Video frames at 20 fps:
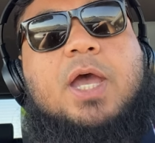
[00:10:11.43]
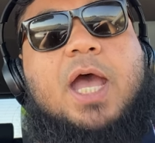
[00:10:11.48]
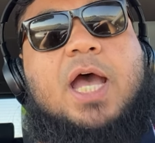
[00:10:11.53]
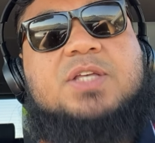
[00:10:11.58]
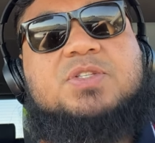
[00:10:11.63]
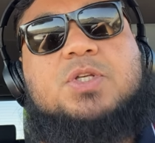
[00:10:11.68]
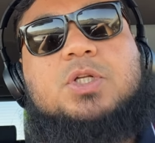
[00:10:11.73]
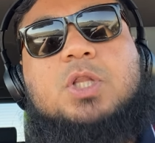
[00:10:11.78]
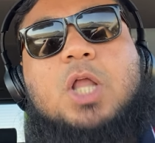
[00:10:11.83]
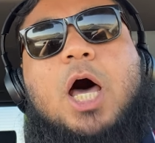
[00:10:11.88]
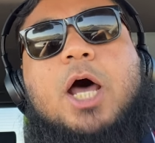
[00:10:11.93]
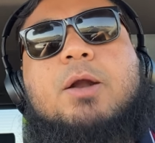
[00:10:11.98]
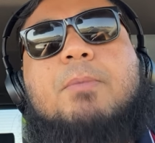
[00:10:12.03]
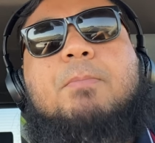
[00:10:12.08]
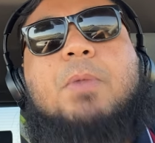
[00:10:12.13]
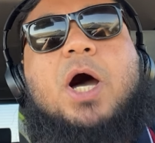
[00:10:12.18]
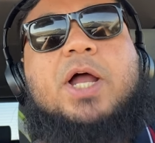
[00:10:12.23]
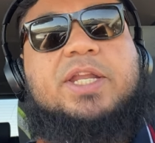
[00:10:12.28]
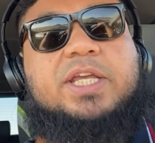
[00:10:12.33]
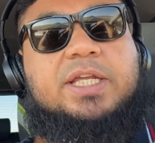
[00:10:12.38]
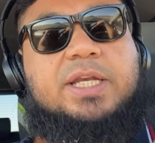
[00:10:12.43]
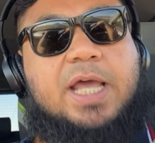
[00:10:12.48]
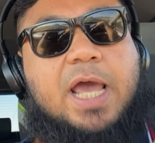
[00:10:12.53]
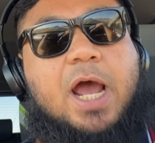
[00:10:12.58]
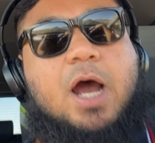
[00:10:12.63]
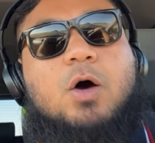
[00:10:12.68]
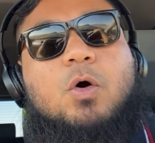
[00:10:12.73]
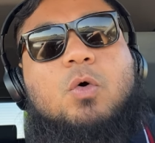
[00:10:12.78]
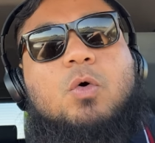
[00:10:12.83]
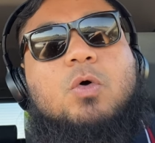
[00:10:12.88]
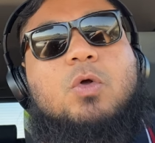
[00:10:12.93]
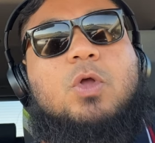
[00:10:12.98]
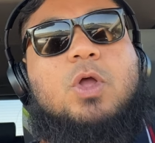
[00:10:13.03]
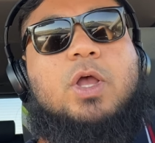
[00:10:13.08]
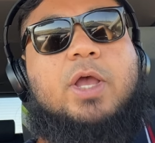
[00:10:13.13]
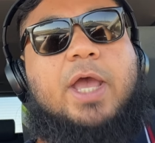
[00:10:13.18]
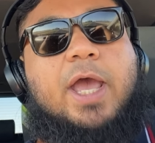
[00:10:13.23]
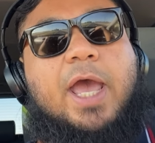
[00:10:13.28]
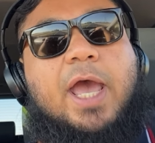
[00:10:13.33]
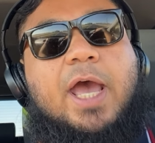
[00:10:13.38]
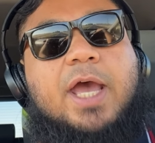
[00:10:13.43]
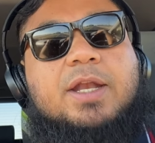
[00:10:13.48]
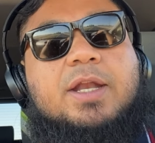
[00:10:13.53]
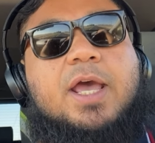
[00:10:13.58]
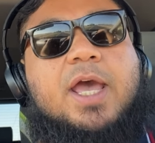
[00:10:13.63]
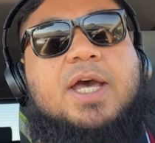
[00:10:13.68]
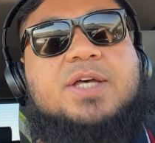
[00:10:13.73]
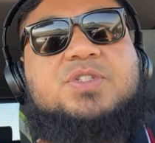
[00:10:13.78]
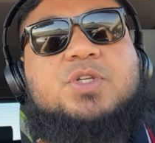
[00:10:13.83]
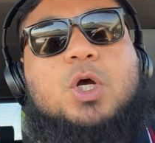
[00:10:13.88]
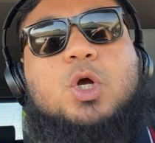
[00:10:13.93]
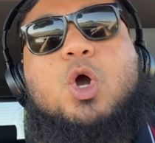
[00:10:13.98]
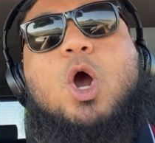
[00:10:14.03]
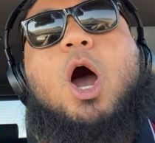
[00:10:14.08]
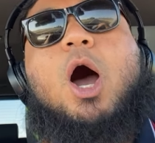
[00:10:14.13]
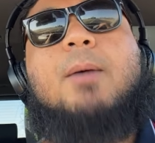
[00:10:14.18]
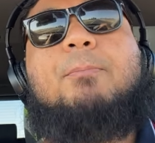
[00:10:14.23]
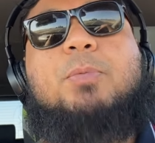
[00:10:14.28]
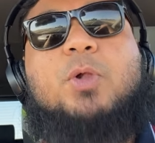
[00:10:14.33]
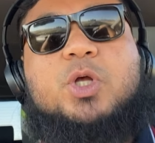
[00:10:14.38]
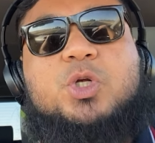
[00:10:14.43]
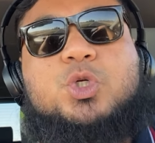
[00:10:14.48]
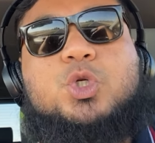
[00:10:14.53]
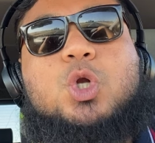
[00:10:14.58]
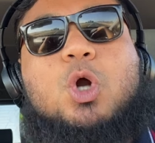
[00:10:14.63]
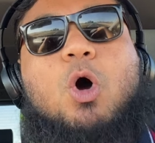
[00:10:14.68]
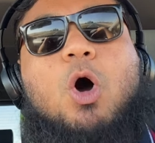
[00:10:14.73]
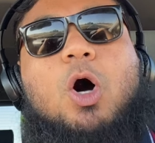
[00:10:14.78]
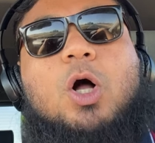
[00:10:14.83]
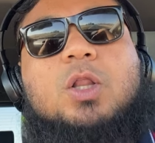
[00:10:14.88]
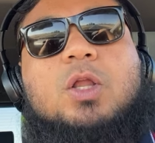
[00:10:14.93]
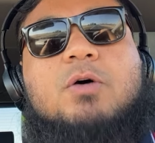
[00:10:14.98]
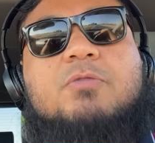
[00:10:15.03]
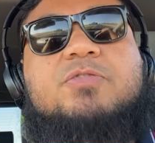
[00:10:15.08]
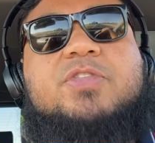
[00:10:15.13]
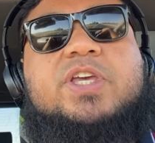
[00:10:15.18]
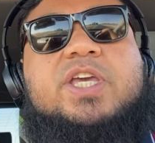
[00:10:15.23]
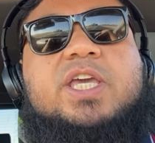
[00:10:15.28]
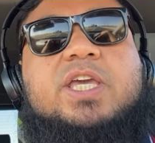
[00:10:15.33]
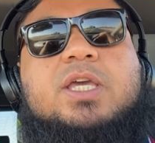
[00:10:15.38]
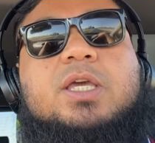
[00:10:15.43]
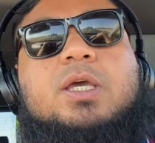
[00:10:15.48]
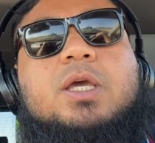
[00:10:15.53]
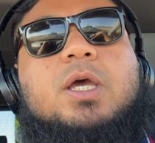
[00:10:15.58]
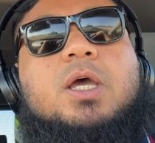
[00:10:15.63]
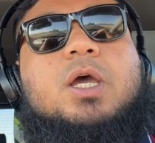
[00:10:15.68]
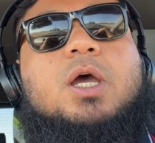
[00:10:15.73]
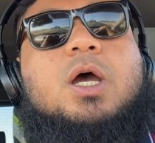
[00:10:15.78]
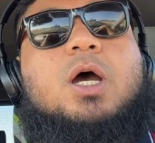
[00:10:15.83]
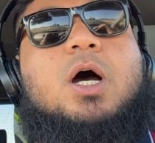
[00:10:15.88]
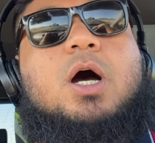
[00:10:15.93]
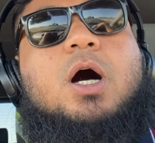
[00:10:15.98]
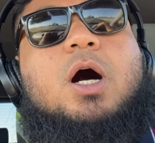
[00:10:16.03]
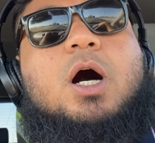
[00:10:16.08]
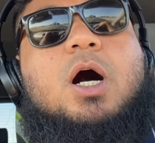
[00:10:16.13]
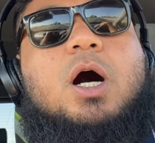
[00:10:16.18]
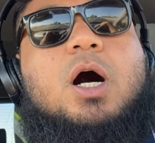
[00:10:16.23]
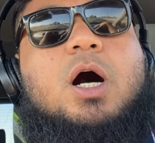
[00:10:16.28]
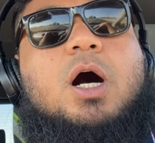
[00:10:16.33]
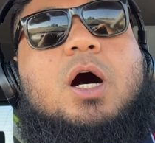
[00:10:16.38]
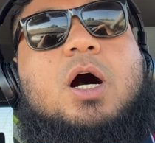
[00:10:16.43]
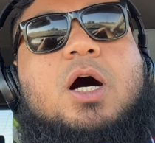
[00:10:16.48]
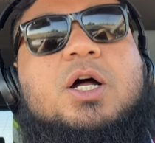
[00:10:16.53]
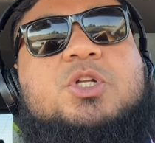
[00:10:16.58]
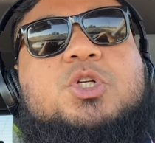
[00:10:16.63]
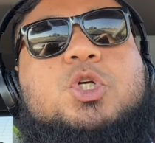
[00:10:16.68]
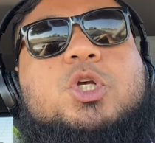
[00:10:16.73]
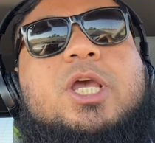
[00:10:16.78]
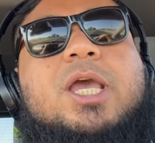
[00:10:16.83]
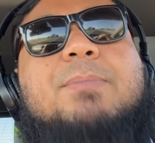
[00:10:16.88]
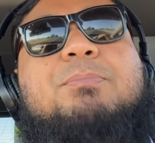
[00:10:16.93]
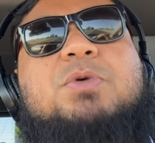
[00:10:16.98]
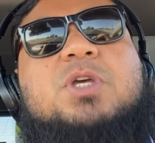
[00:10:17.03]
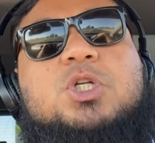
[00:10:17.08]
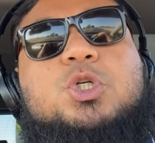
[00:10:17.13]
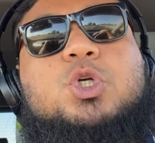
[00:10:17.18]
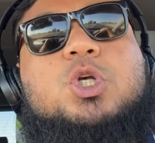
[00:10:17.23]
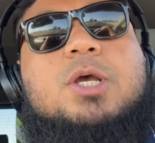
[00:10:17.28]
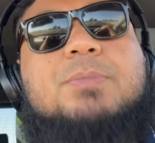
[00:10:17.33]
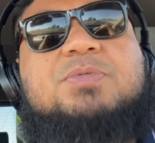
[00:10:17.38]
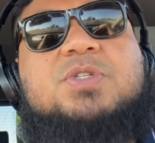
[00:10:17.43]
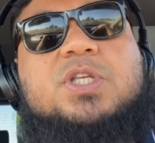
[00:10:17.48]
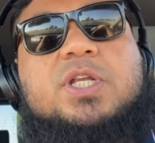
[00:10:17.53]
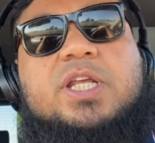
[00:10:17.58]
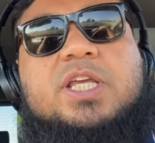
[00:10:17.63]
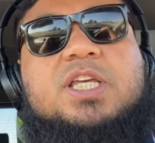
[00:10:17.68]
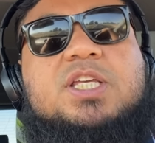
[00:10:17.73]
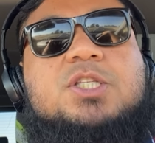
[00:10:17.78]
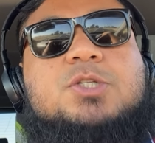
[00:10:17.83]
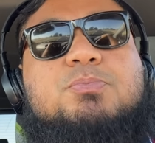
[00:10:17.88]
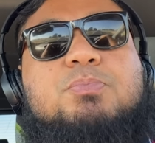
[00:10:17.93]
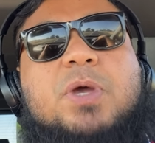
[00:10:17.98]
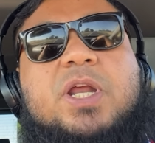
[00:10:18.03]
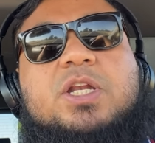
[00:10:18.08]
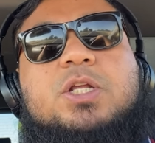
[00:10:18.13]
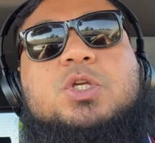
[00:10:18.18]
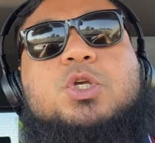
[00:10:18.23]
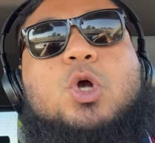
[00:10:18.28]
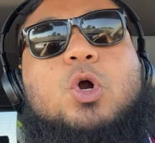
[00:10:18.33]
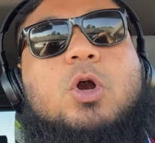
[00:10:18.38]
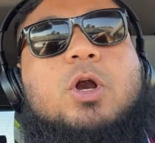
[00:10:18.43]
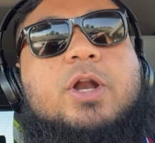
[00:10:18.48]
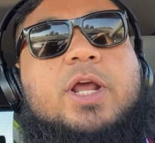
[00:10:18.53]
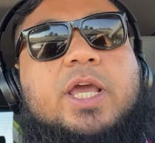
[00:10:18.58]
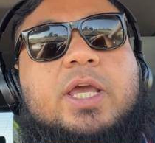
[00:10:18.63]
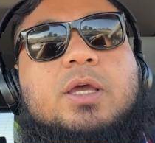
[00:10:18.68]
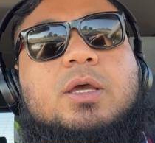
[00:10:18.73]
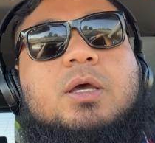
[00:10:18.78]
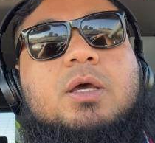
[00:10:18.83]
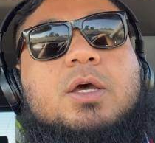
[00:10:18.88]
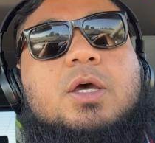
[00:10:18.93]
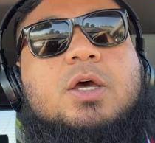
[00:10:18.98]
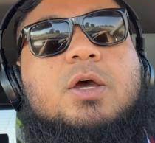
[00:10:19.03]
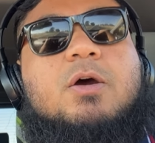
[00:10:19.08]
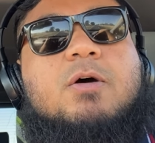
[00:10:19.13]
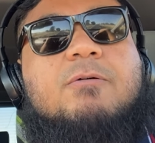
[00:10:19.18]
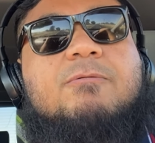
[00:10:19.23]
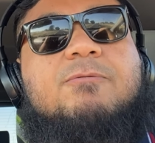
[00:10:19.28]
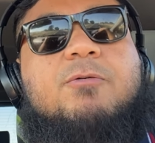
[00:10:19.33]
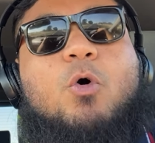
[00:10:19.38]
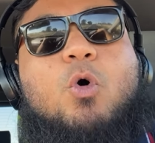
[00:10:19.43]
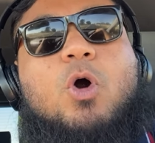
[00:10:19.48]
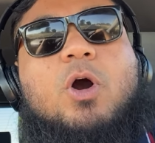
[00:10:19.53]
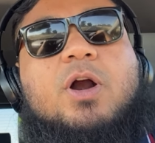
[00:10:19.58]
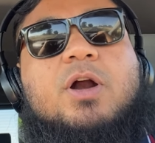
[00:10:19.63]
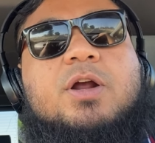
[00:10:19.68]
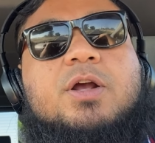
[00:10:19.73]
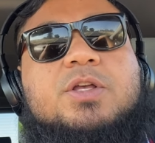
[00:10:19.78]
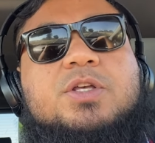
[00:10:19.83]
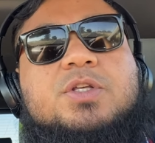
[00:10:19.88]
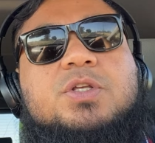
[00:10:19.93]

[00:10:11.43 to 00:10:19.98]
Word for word: Has a lot of money now and has accomplished all of the uh, championships that he's been yearning for